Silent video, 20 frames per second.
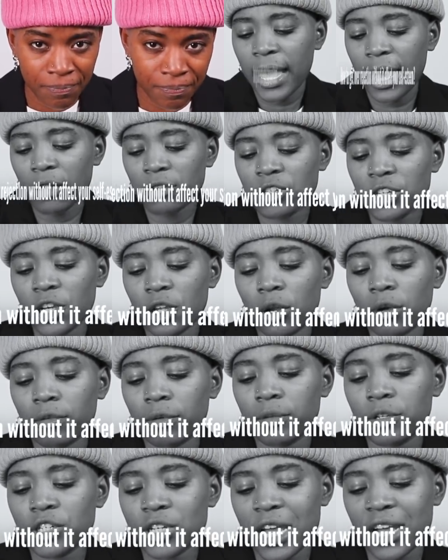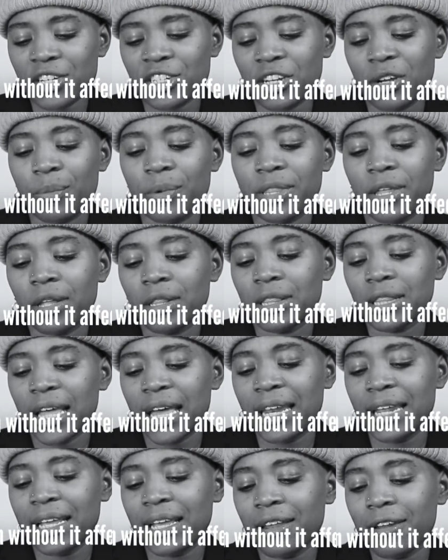How to get over rejection without
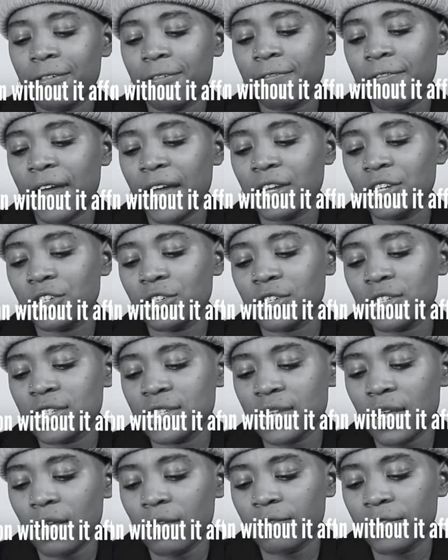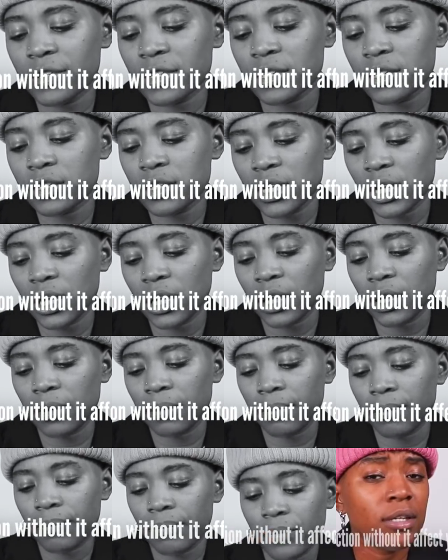letting it affect your
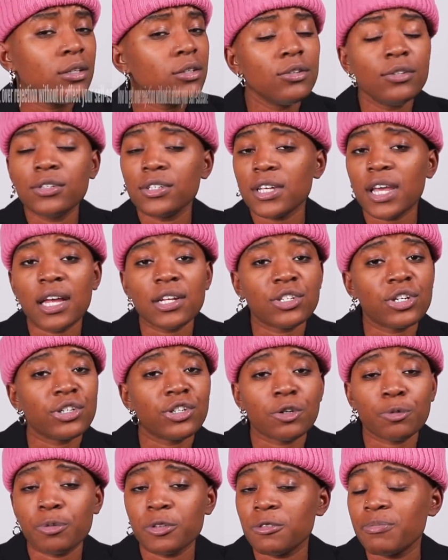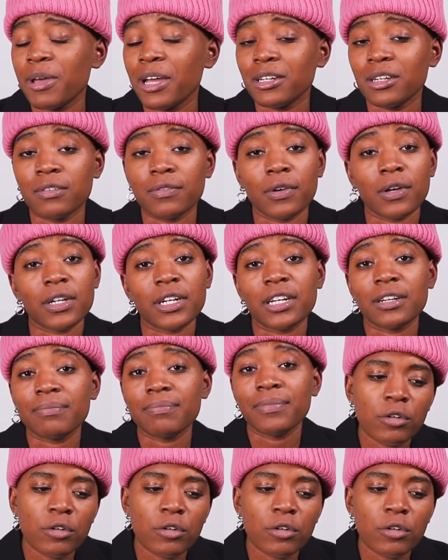self-esteem. You just gotta change your perspective on it.